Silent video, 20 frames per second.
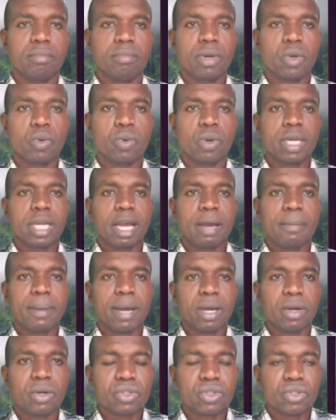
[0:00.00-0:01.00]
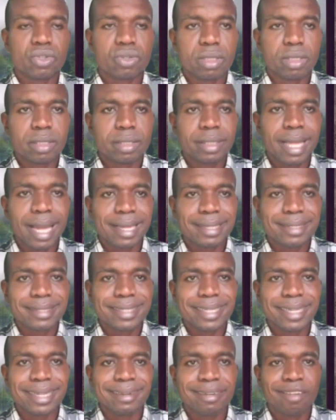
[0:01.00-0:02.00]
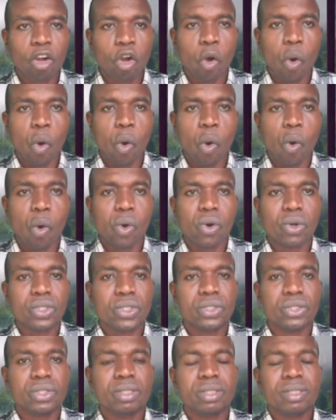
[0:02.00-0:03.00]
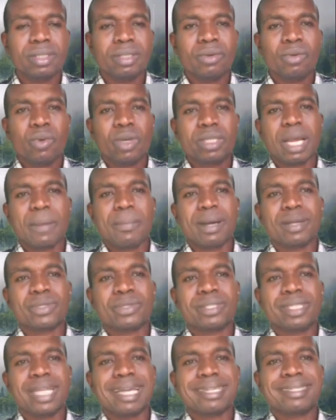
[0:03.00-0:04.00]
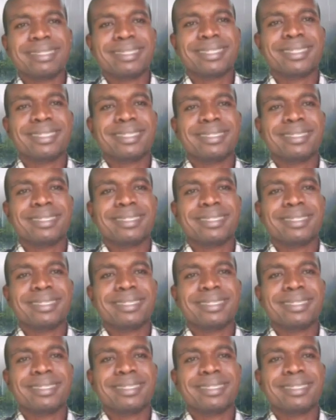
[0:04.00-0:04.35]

But what about that thing called, what about that